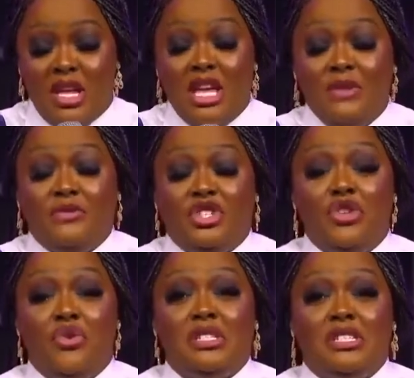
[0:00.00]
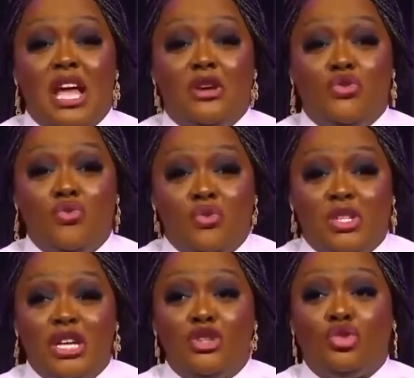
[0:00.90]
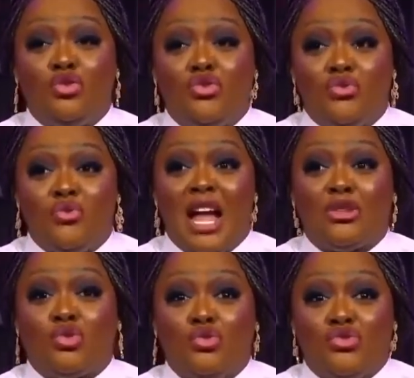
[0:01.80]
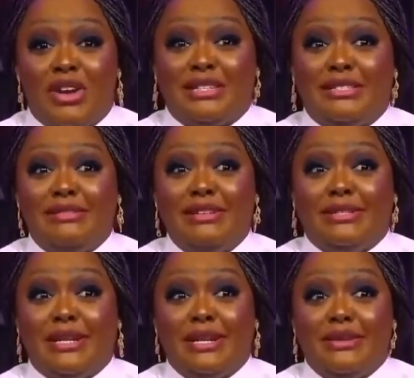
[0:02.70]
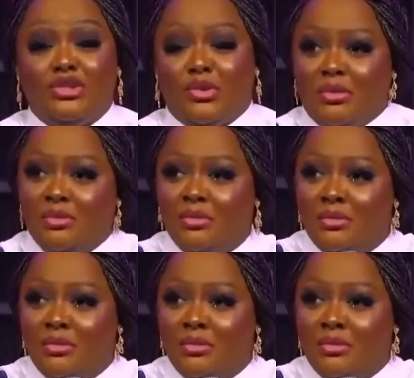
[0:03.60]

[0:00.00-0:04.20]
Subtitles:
If she no see and use in children, 3 generations,